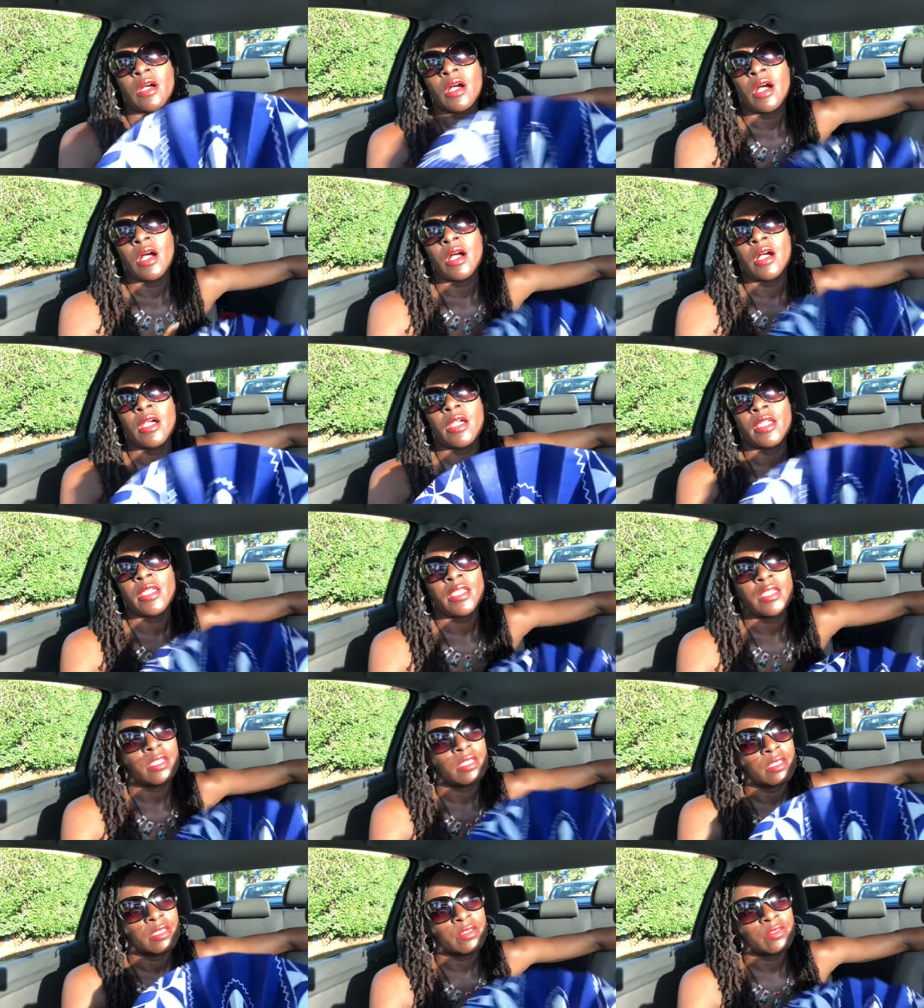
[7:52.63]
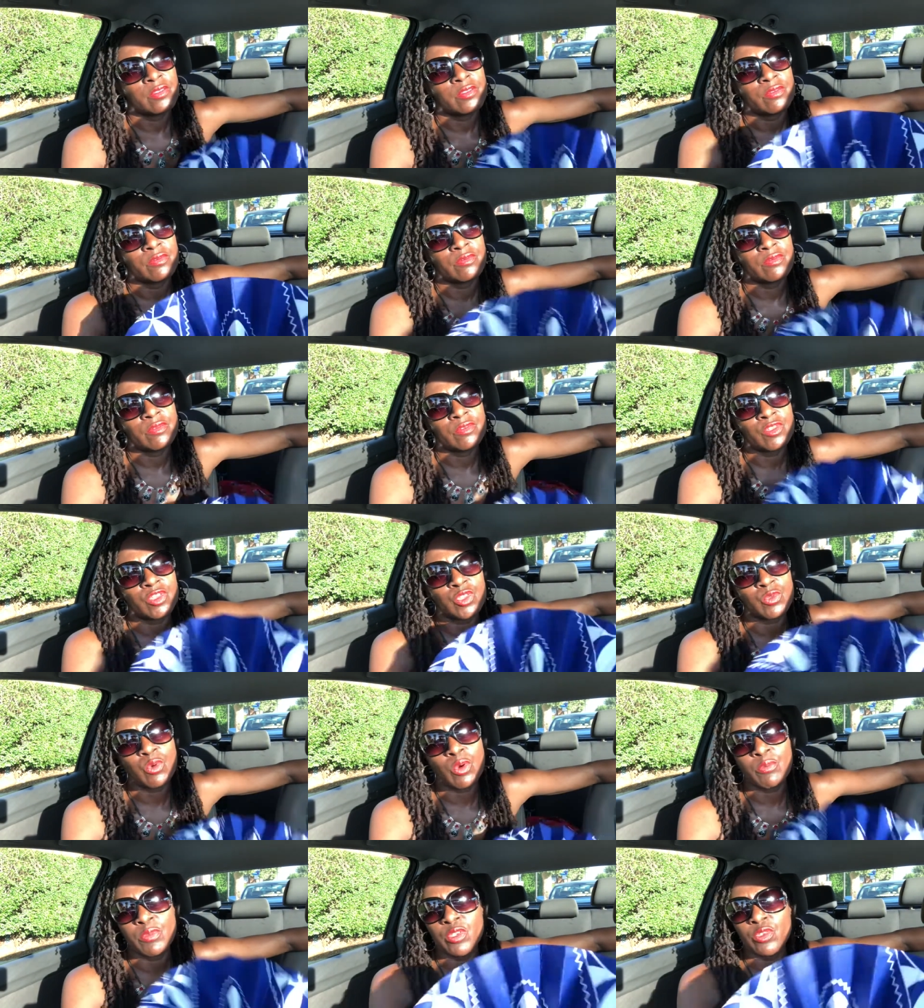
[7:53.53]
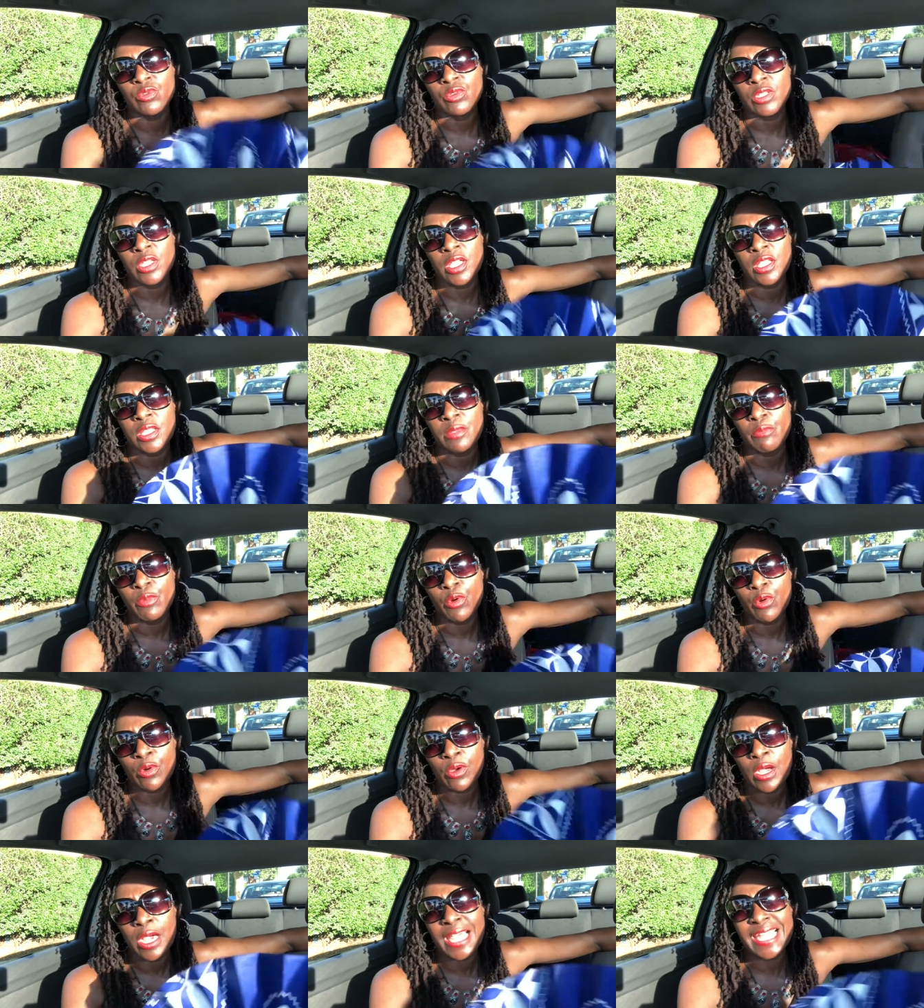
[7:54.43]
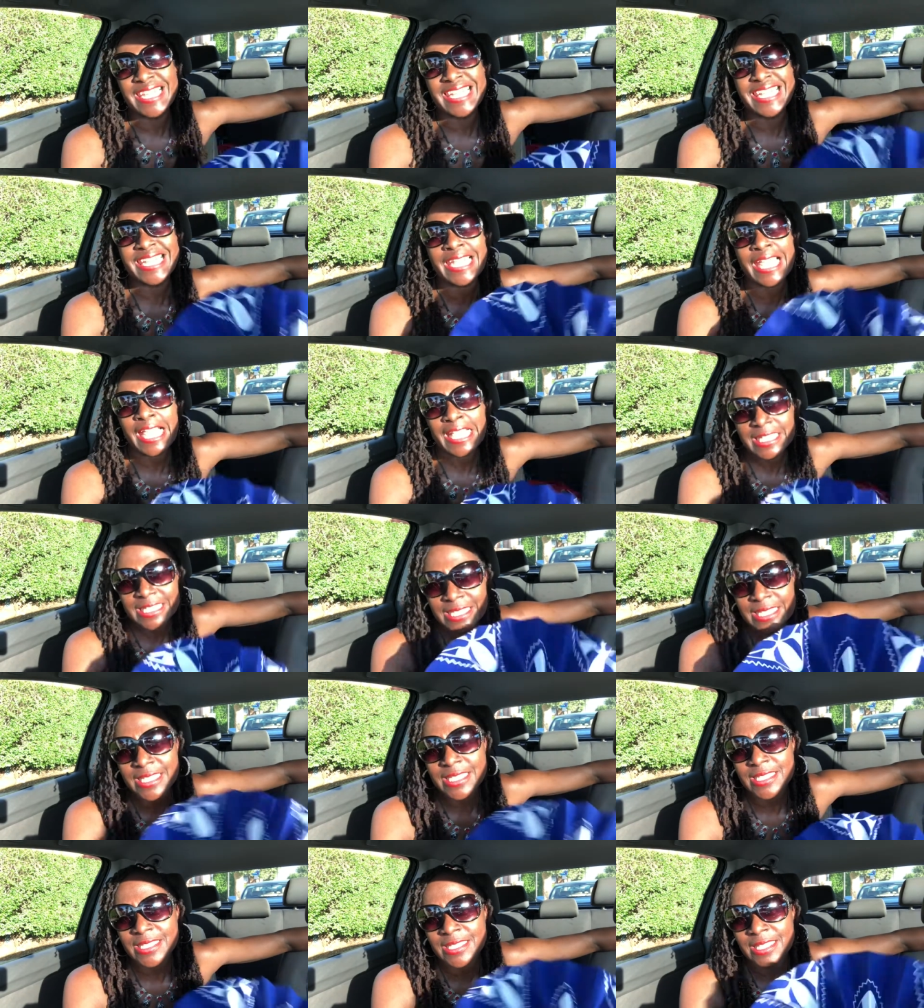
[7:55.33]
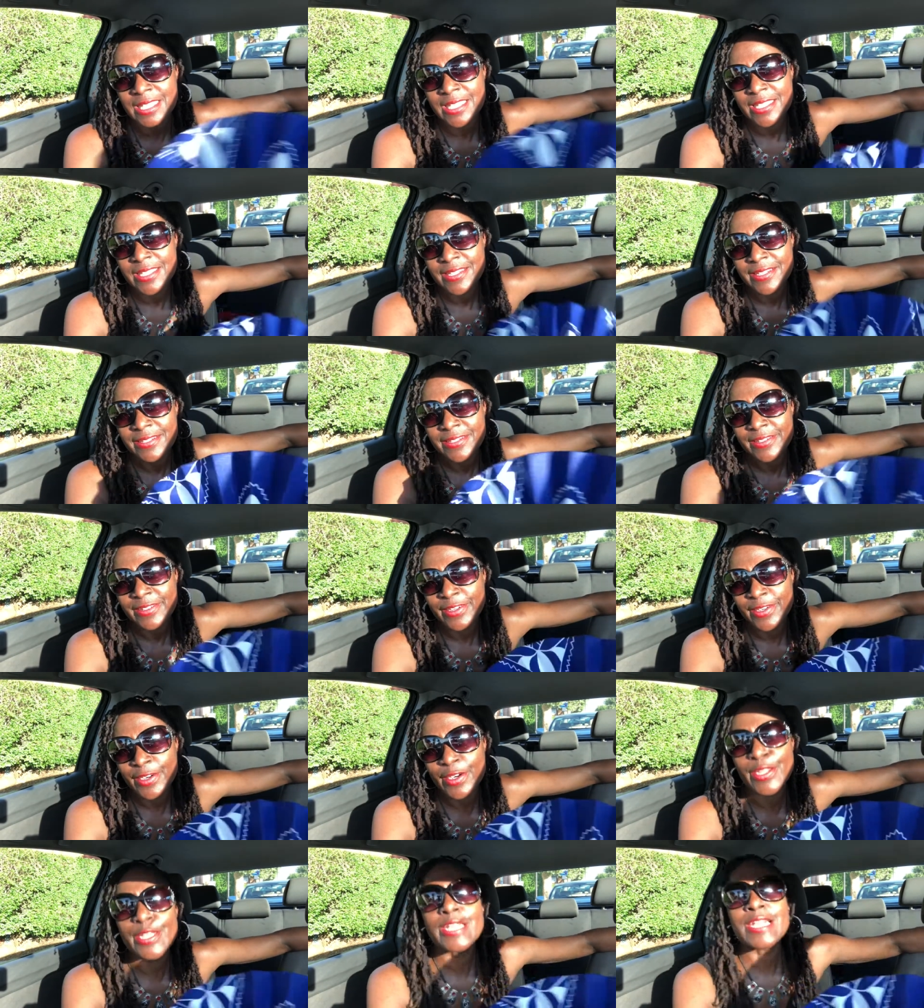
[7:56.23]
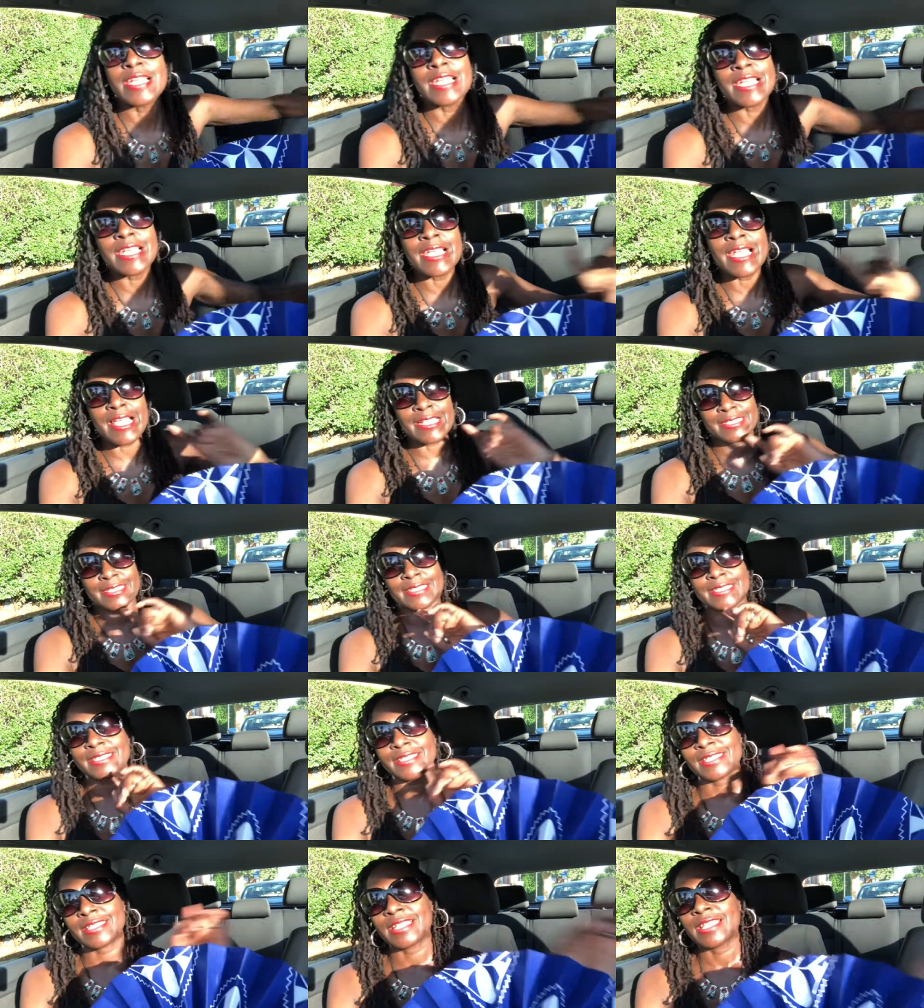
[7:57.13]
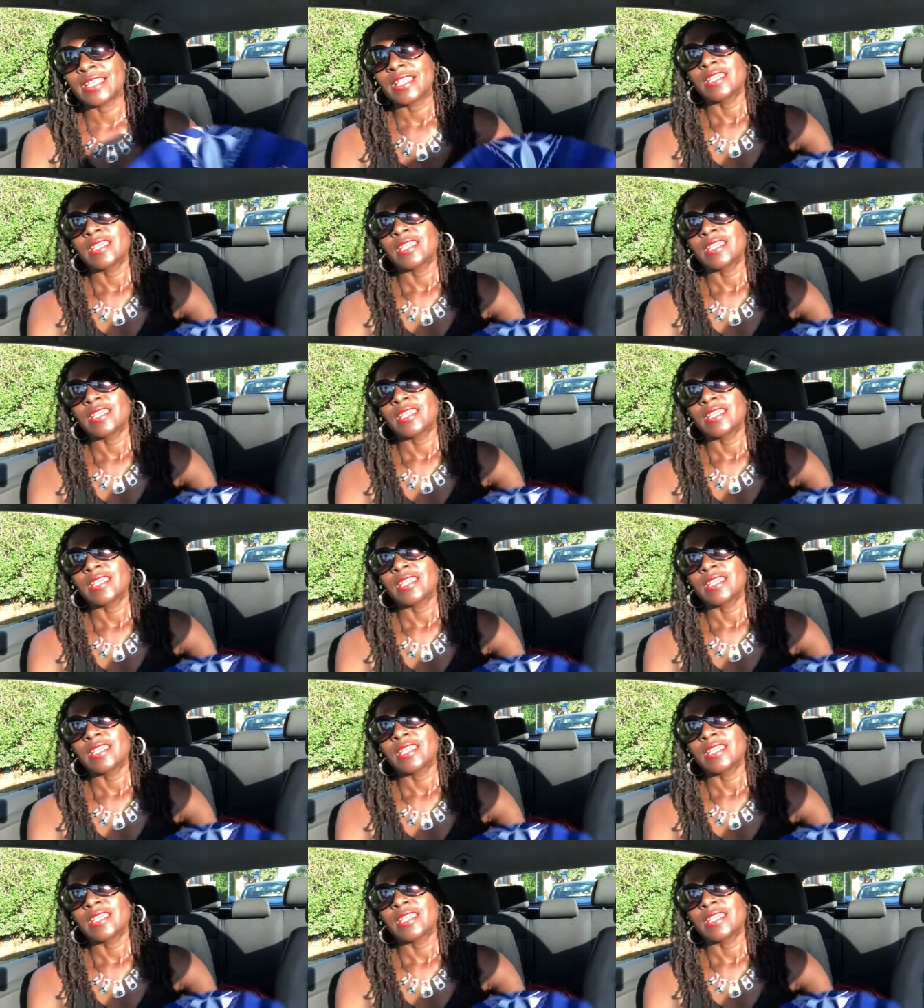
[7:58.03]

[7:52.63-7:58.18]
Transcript: I just won't be doing it anymore unless, unless,